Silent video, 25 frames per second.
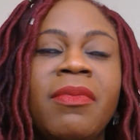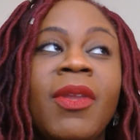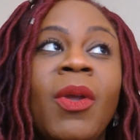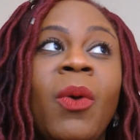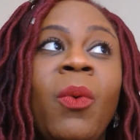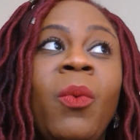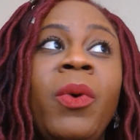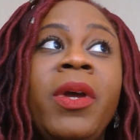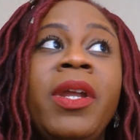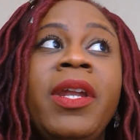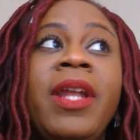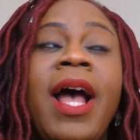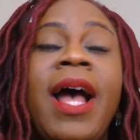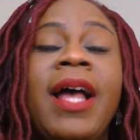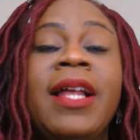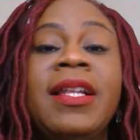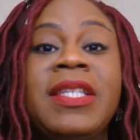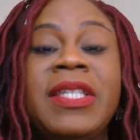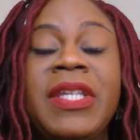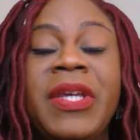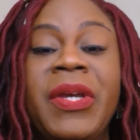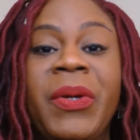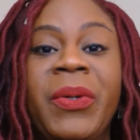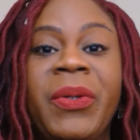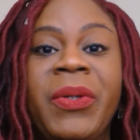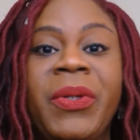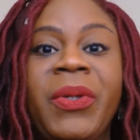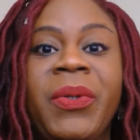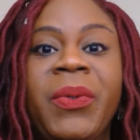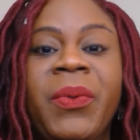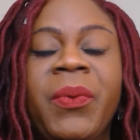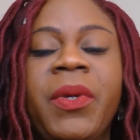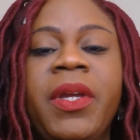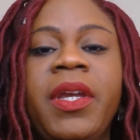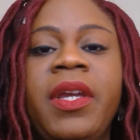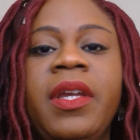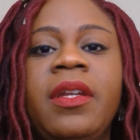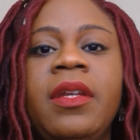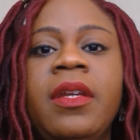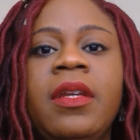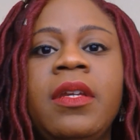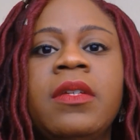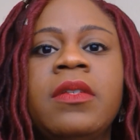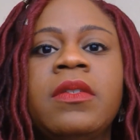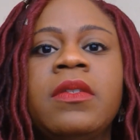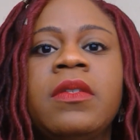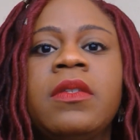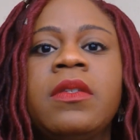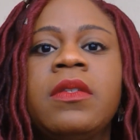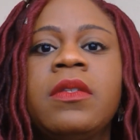When I tell you, it
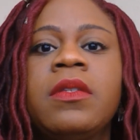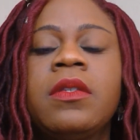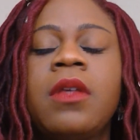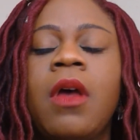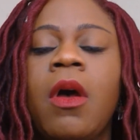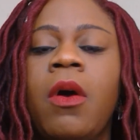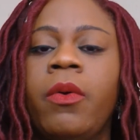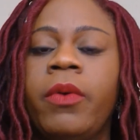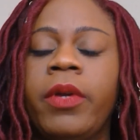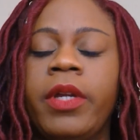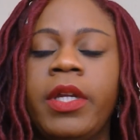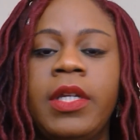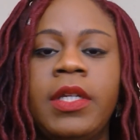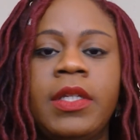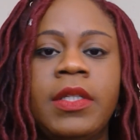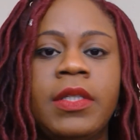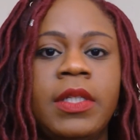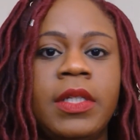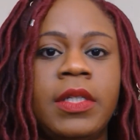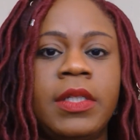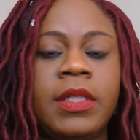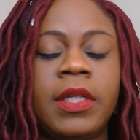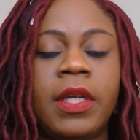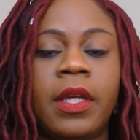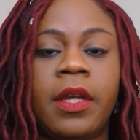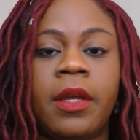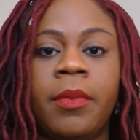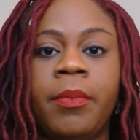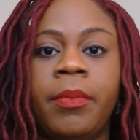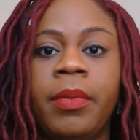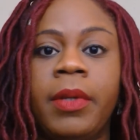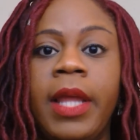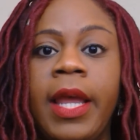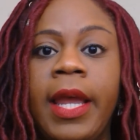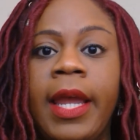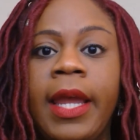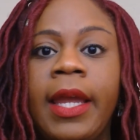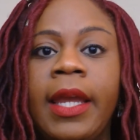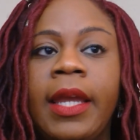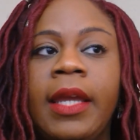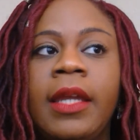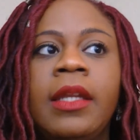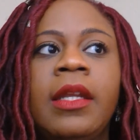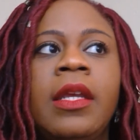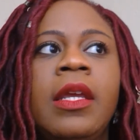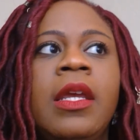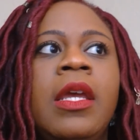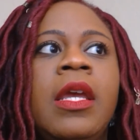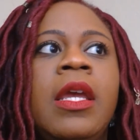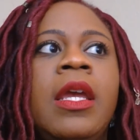is so easy to
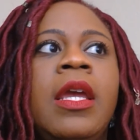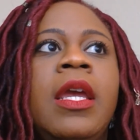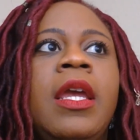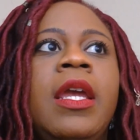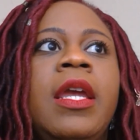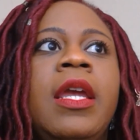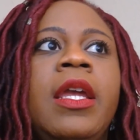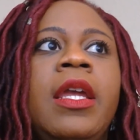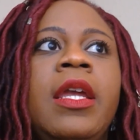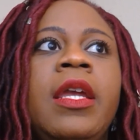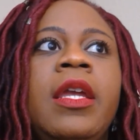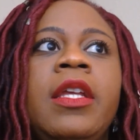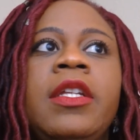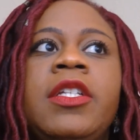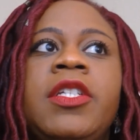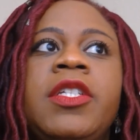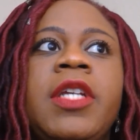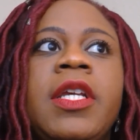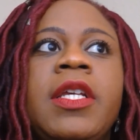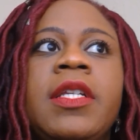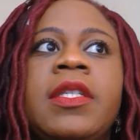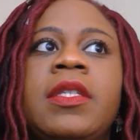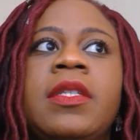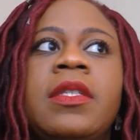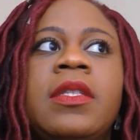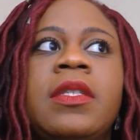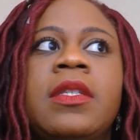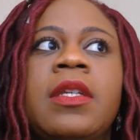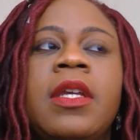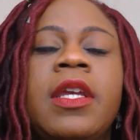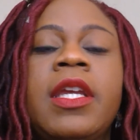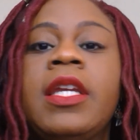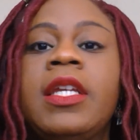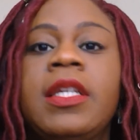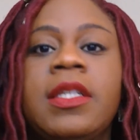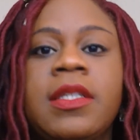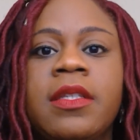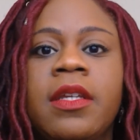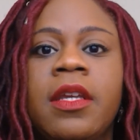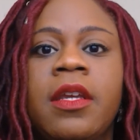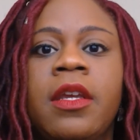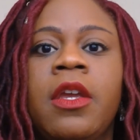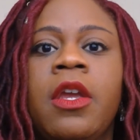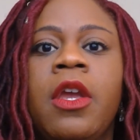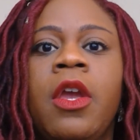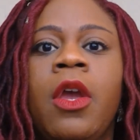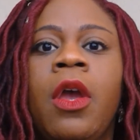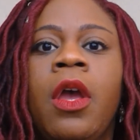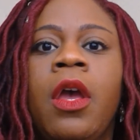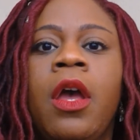complain. It's just
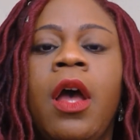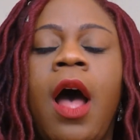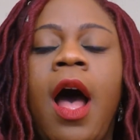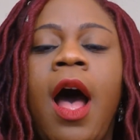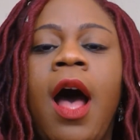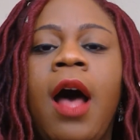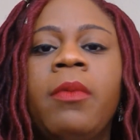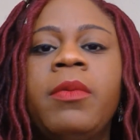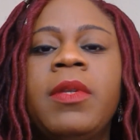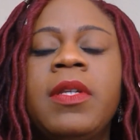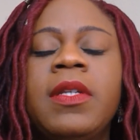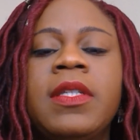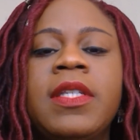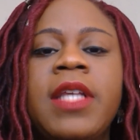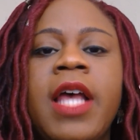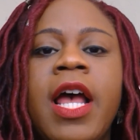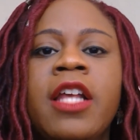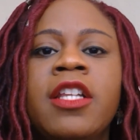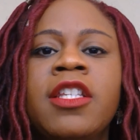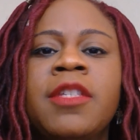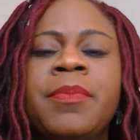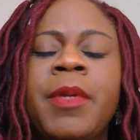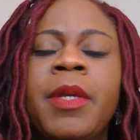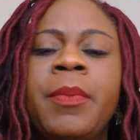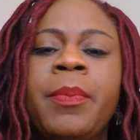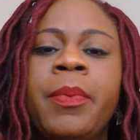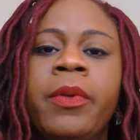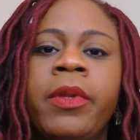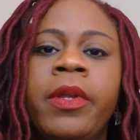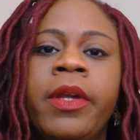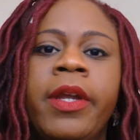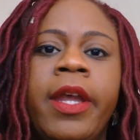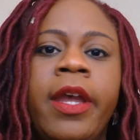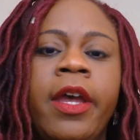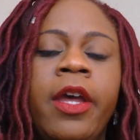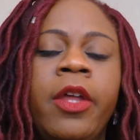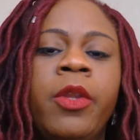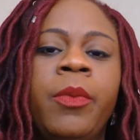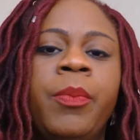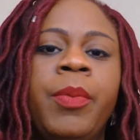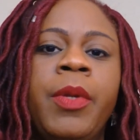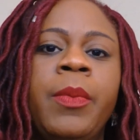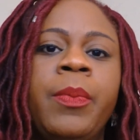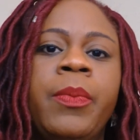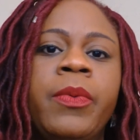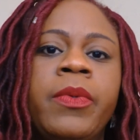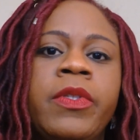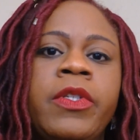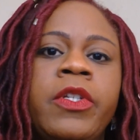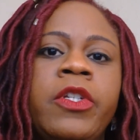easy. Oftentimes people look at other
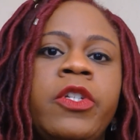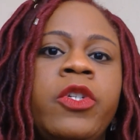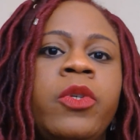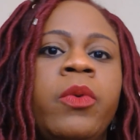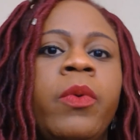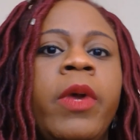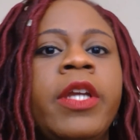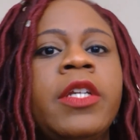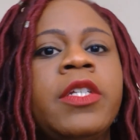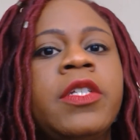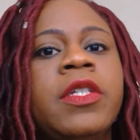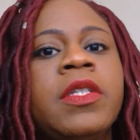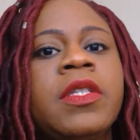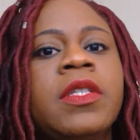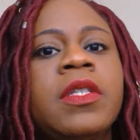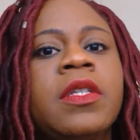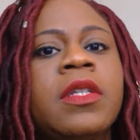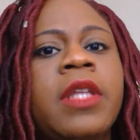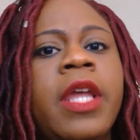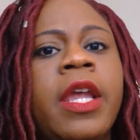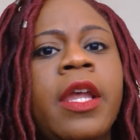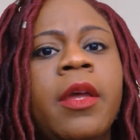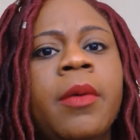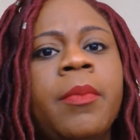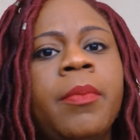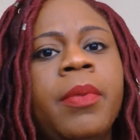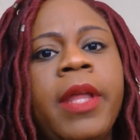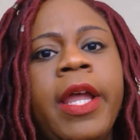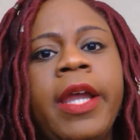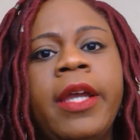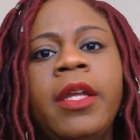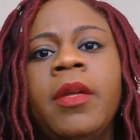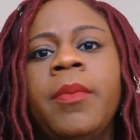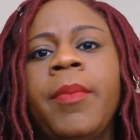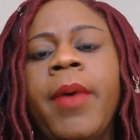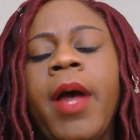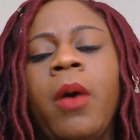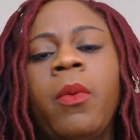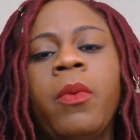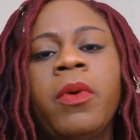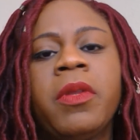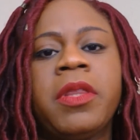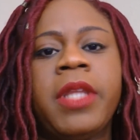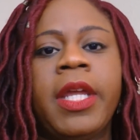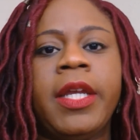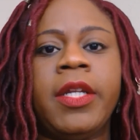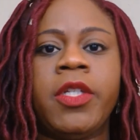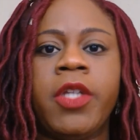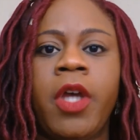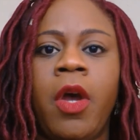people's situations and they complain about what
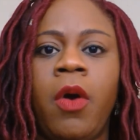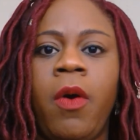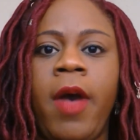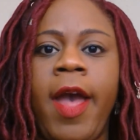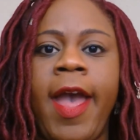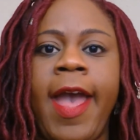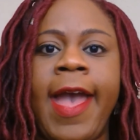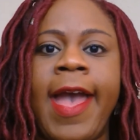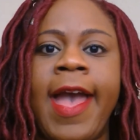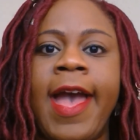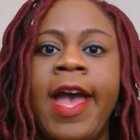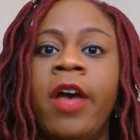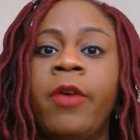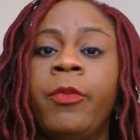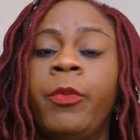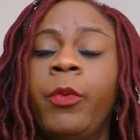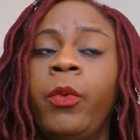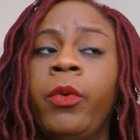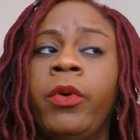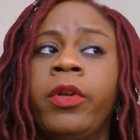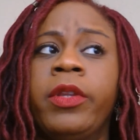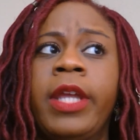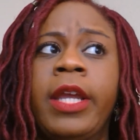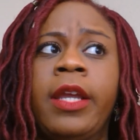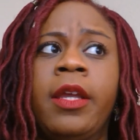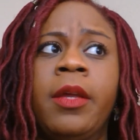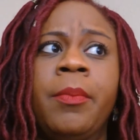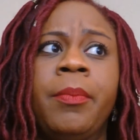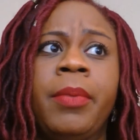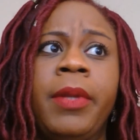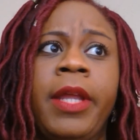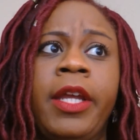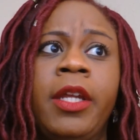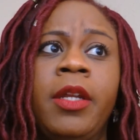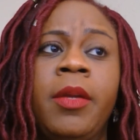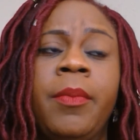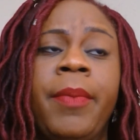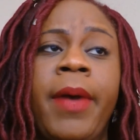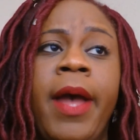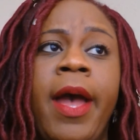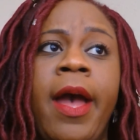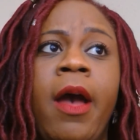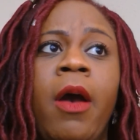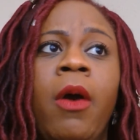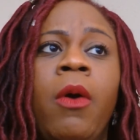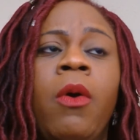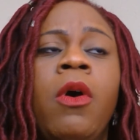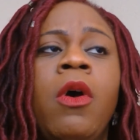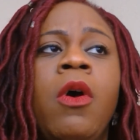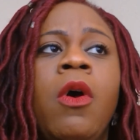they don't have, or they complain
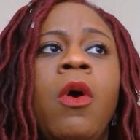about